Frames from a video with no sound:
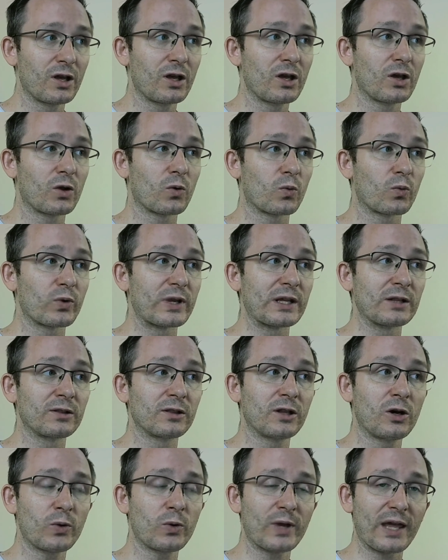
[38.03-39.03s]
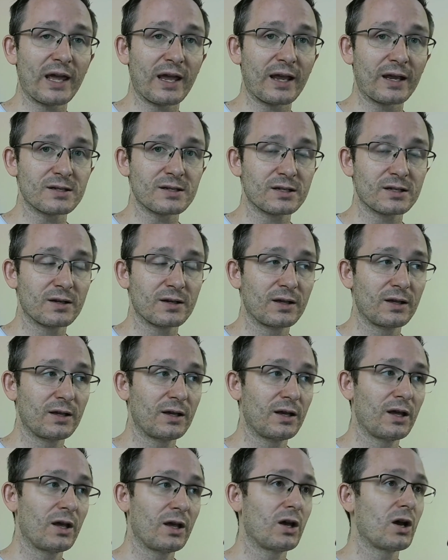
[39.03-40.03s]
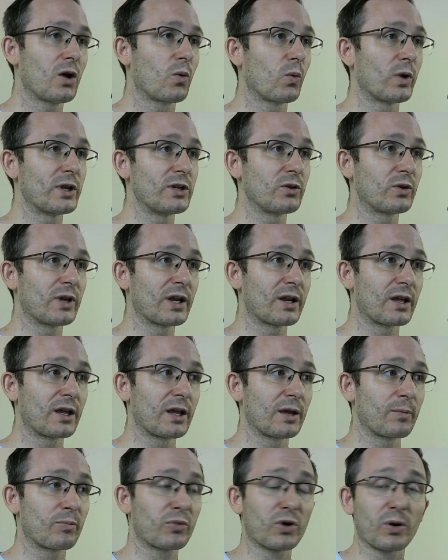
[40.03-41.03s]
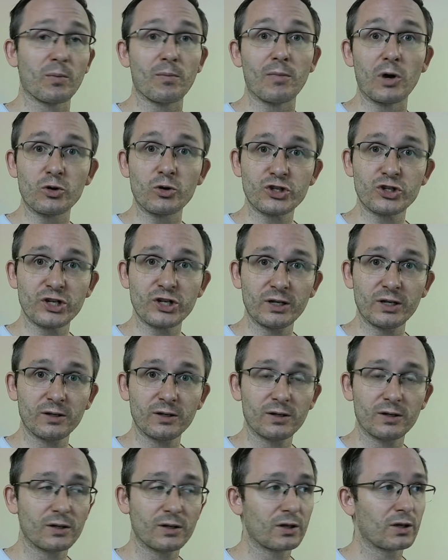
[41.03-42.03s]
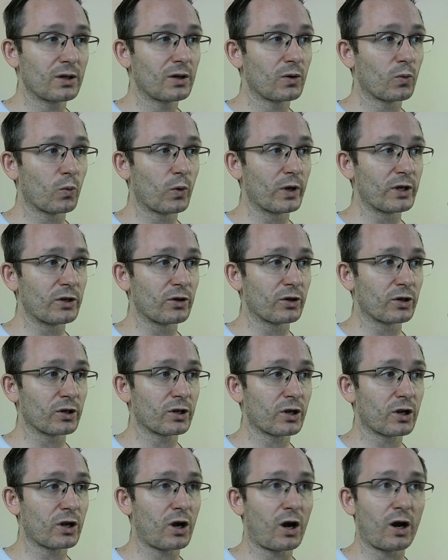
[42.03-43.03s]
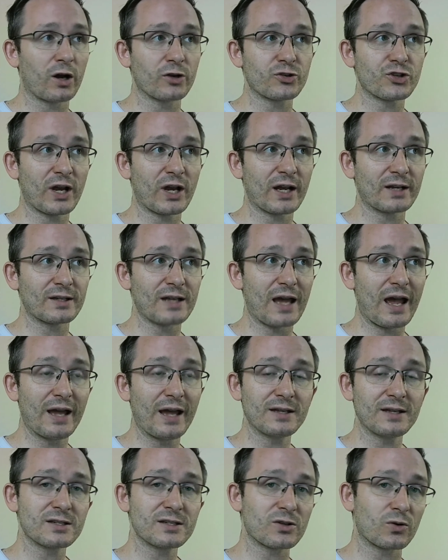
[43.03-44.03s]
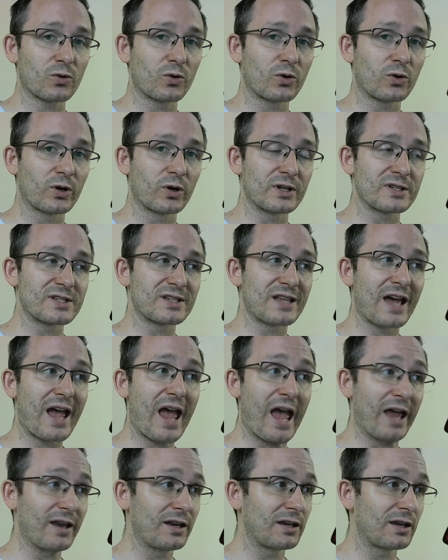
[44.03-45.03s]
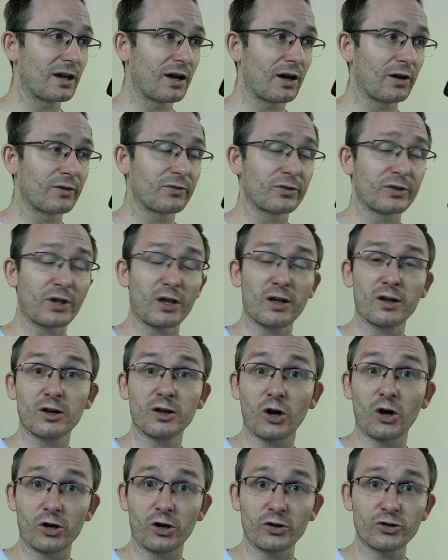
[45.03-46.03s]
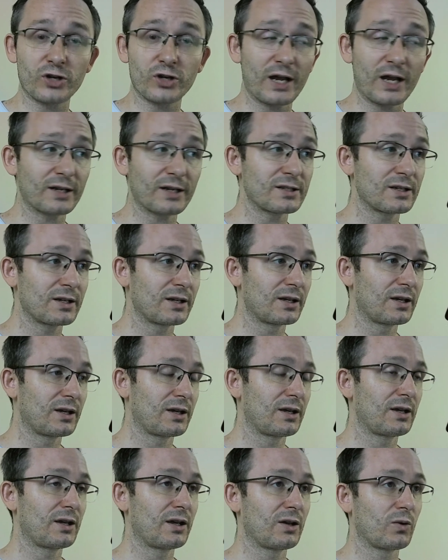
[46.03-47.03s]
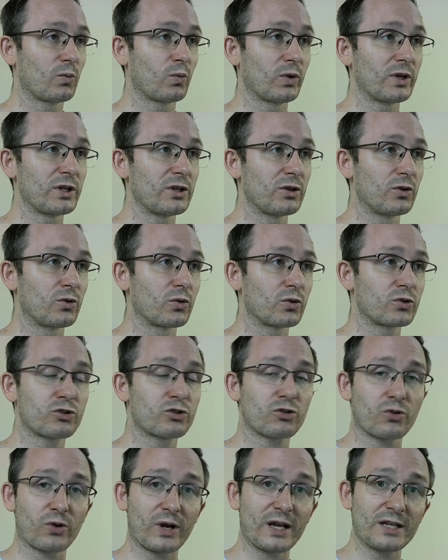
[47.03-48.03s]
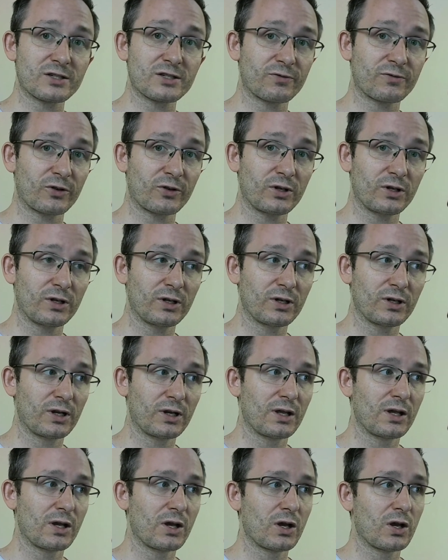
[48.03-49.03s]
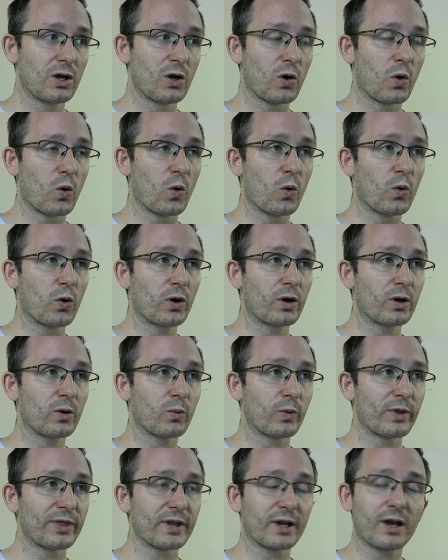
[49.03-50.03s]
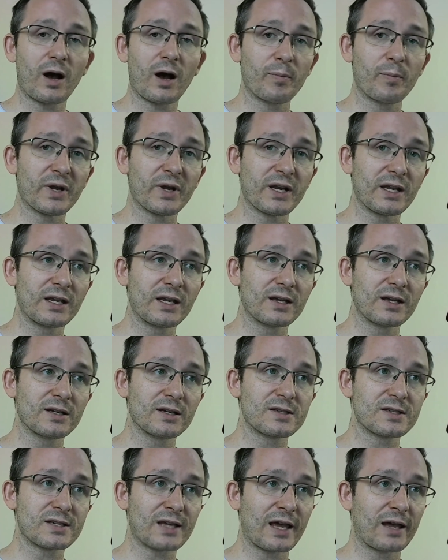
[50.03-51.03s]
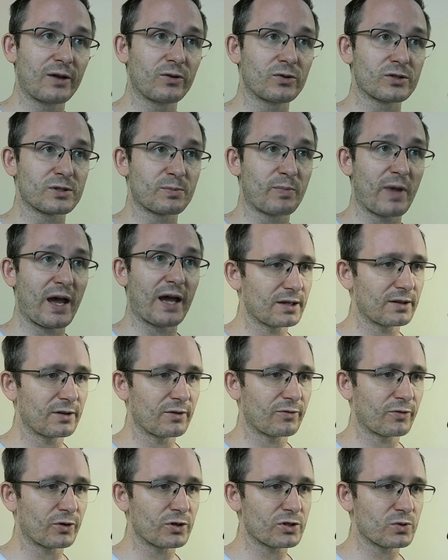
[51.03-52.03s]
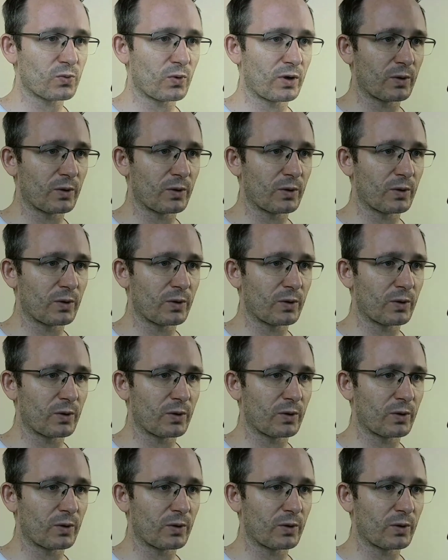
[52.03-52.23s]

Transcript: relocate, when you get a promotion, when your contract ends or it's the end of a contract, when you transfer, or when the company scales back. The first one